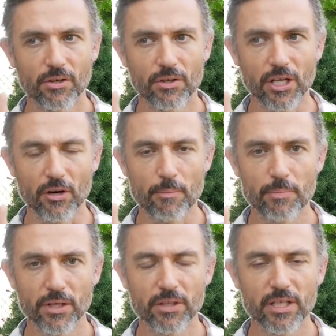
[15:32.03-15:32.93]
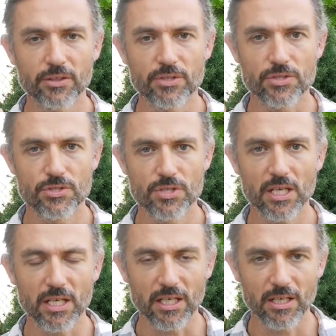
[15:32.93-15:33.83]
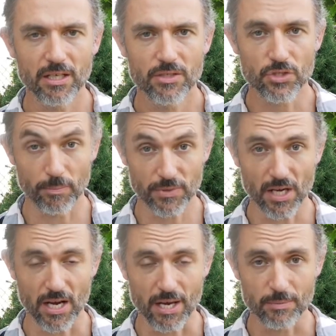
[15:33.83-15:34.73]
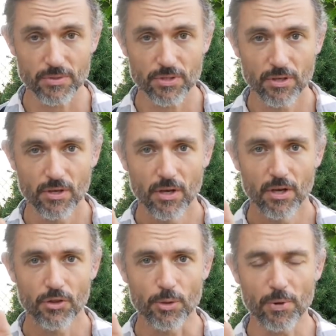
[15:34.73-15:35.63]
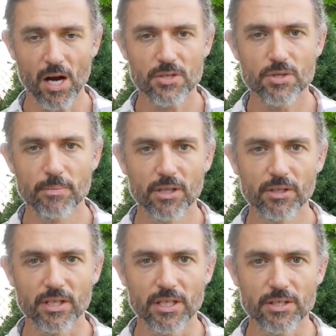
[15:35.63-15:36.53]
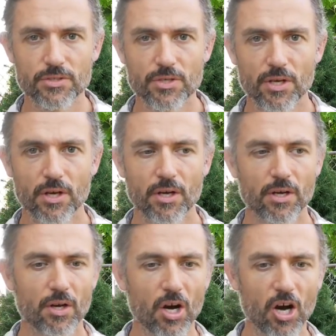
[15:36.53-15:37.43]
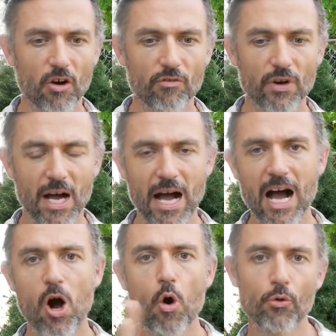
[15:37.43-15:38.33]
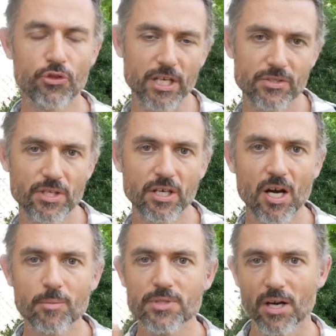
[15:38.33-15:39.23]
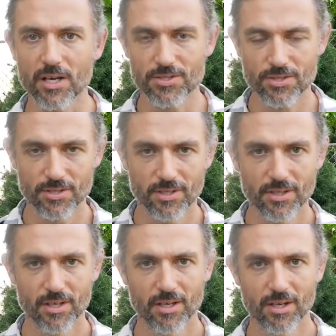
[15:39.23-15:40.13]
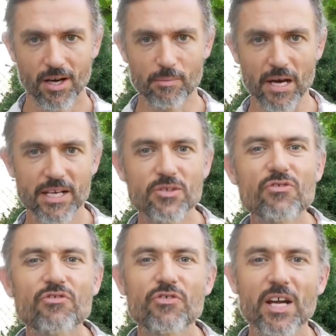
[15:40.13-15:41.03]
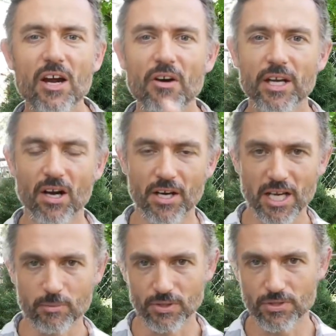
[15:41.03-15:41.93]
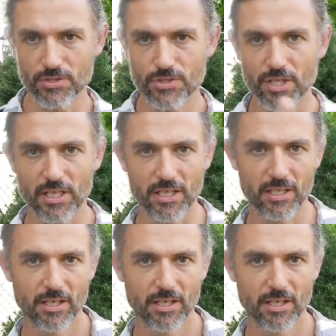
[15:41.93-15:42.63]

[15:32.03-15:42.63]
their ability to see sometimes the possibilities of how things can come to us. Our mind is very unable to see